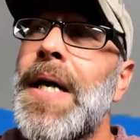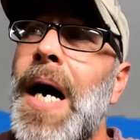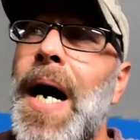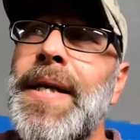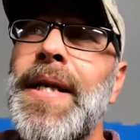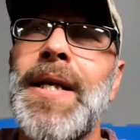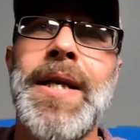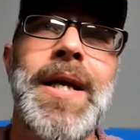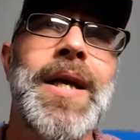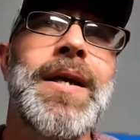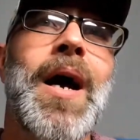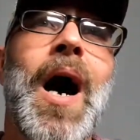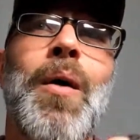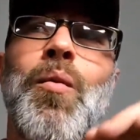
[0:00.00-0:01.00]
I
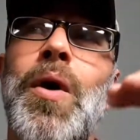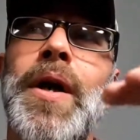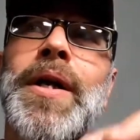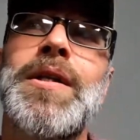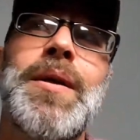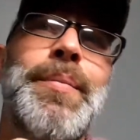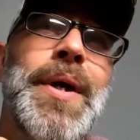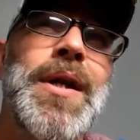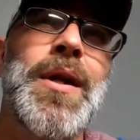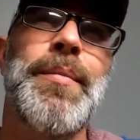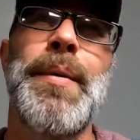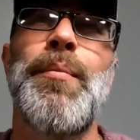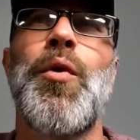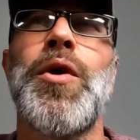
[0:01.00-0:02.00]
want it to be a
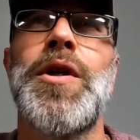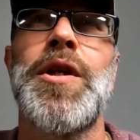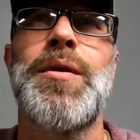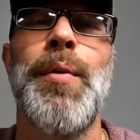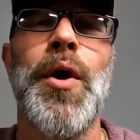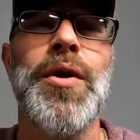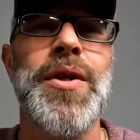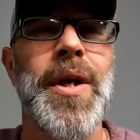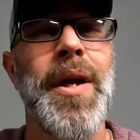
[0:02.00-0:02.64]
little bit more dispersed,